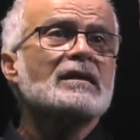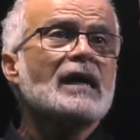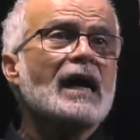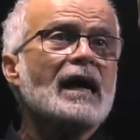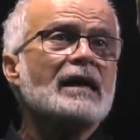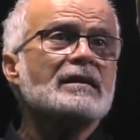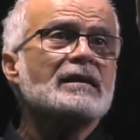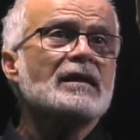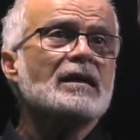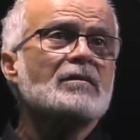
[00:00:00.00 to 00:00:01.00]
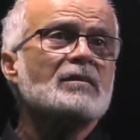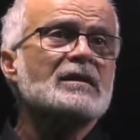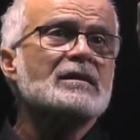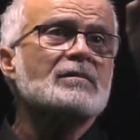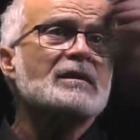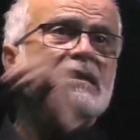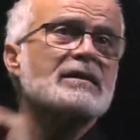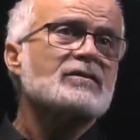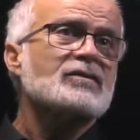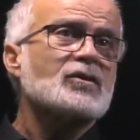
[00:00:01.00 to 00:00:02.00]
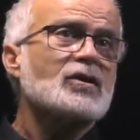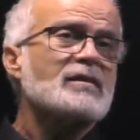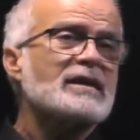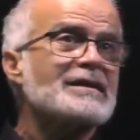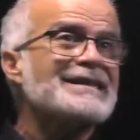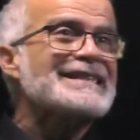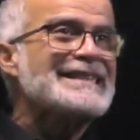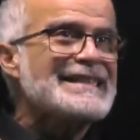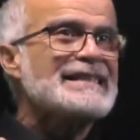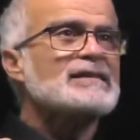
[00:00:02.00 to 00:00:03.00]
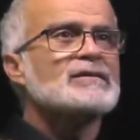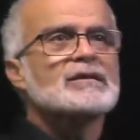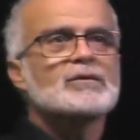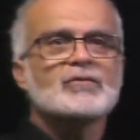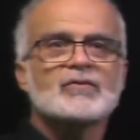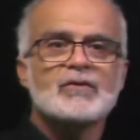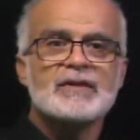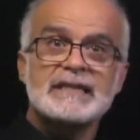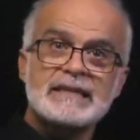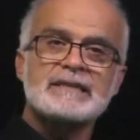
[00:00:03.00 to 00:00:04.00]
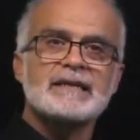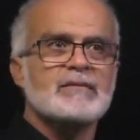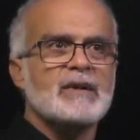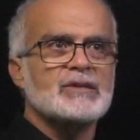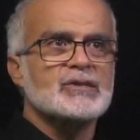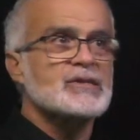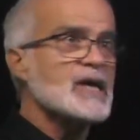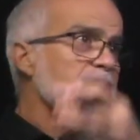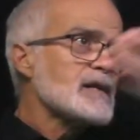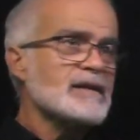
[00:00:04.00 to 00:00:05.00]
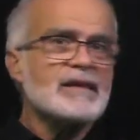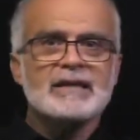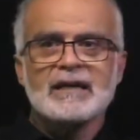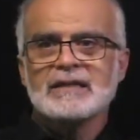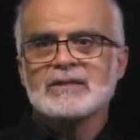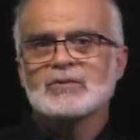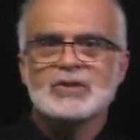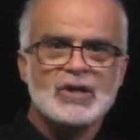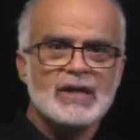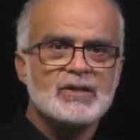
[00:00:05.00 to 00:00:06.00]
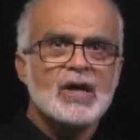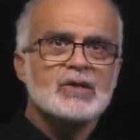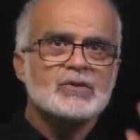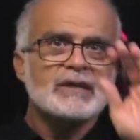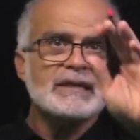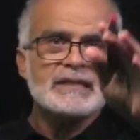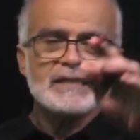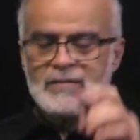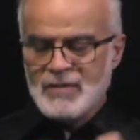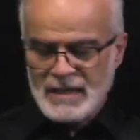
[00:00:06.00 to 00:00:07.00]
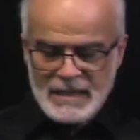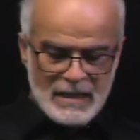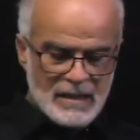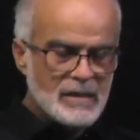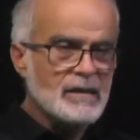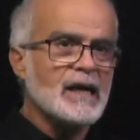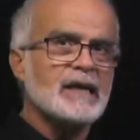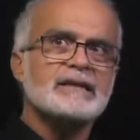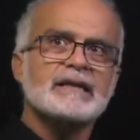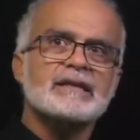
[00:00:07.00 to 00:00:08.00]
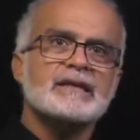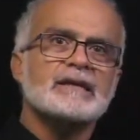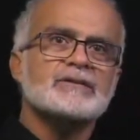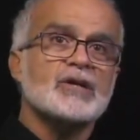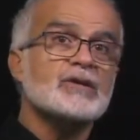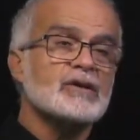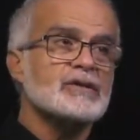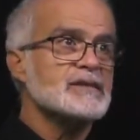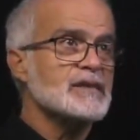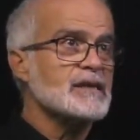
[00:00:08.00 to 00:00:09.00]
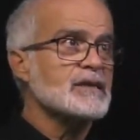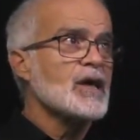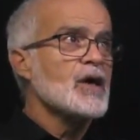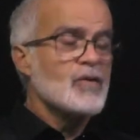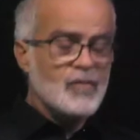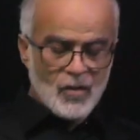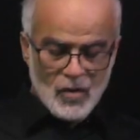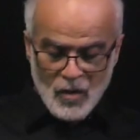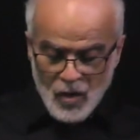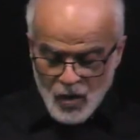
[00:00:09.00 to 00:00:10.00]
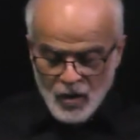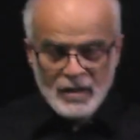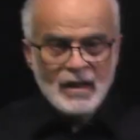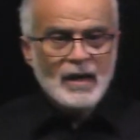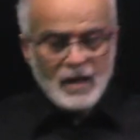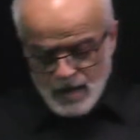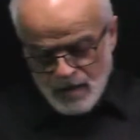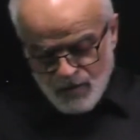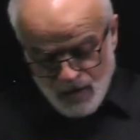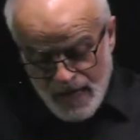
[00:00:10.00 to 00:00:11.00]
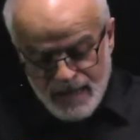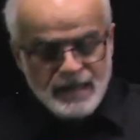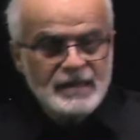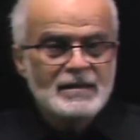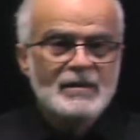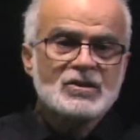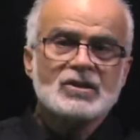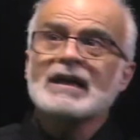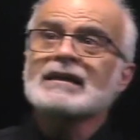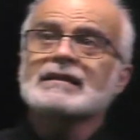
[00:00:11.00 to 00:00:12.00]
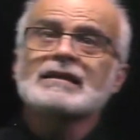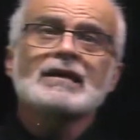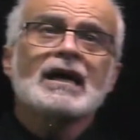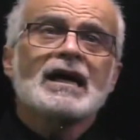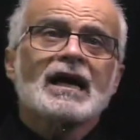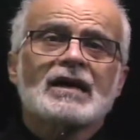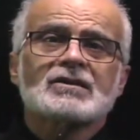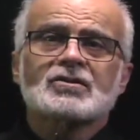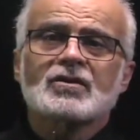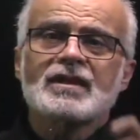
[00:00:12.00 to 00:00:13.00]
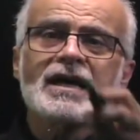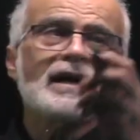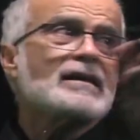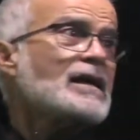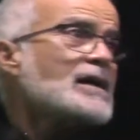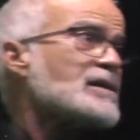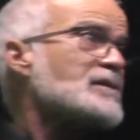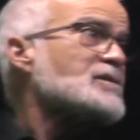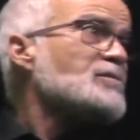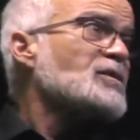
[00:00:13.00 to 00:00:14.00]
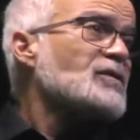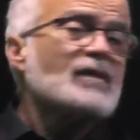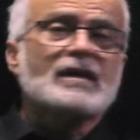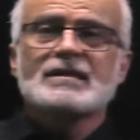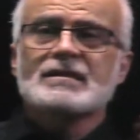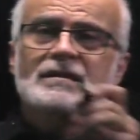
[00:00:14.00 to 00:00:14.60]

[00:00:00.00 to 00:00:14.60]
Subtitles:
add a multiplicative term here, D, for the D dimensions. Nothing else will change. So let us keep the D here and take the general result for all, for any dimensionality. And so then the simplified